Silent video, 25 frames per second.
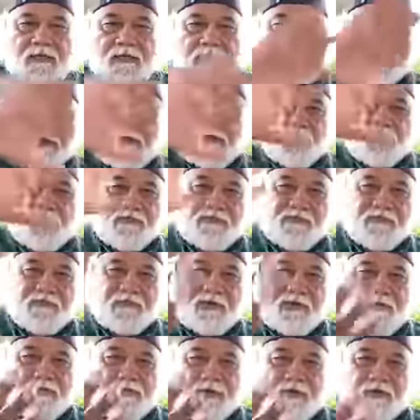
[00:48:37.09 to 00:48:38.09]
But if you
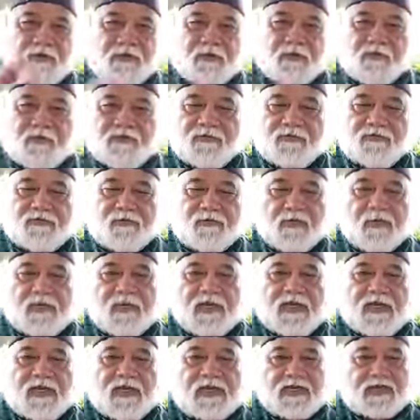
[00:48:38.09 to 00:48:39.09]
flip it over,
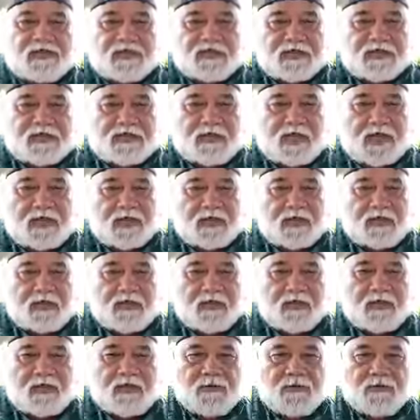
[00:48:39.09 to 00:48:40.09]
it's
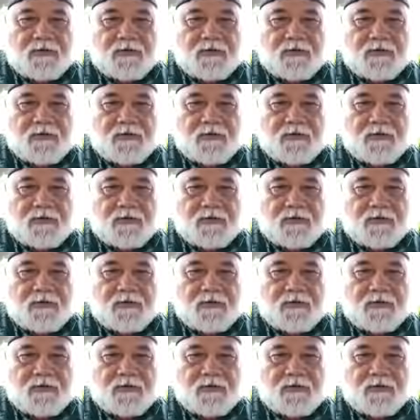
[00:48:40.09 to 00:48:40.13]
dull